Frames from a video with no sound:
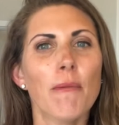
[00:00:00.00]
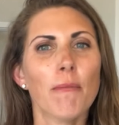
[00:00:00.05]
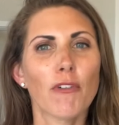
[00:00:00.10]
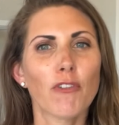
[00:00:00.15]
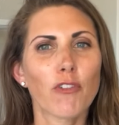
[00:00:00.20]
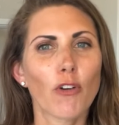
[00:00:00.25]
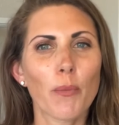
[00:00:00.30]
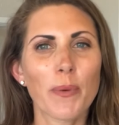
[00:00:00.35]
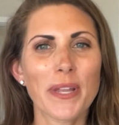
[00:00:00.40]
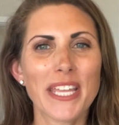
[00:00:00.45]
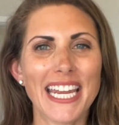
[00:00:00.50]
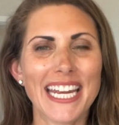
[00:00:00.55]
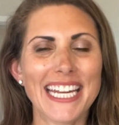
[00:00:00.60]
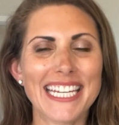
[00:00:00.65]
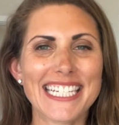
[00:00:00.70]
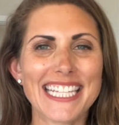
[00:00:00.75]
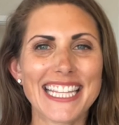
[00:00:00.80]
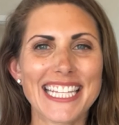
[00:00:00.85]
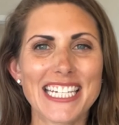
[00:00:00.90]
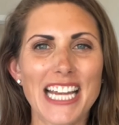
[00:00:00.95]
Before we get
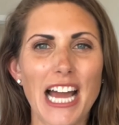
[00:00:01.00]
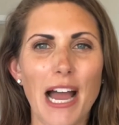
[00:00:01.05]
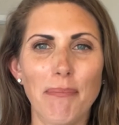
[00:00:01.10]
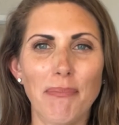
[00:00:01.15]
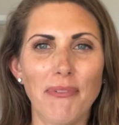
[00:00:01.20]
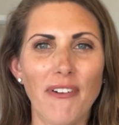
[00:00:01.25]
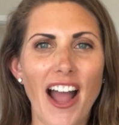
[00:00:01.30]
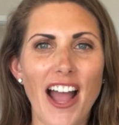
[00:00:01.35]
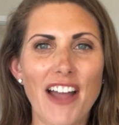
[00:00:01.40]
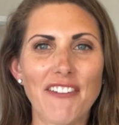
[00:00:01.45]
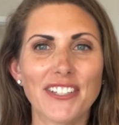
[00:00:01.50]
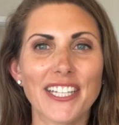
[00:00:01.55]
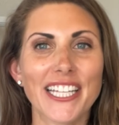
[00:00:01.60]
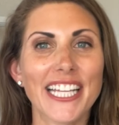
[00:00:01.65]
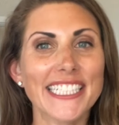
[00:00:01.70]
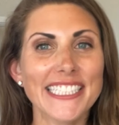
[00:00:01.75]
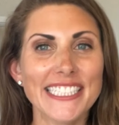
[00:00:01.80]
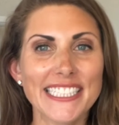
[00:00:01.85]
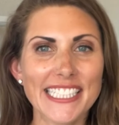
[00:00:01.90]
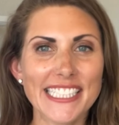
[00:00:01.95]
into the top five,
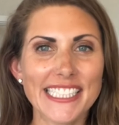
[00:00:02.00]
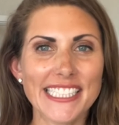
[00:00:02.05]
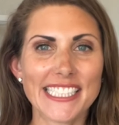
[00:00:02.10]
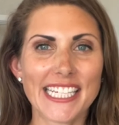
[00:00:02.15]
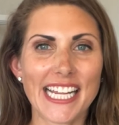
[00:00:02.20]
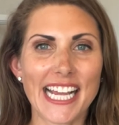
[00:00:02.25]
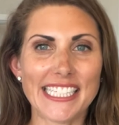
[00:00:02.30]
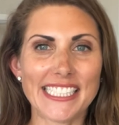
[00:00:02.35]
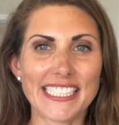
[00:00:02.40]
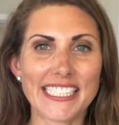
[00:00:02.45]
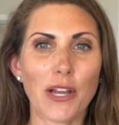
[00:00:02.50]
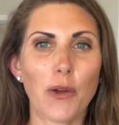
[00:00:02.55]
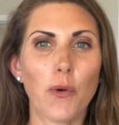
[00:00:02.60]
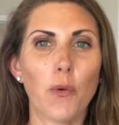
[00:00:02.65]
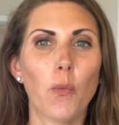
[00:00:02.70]
let's discuss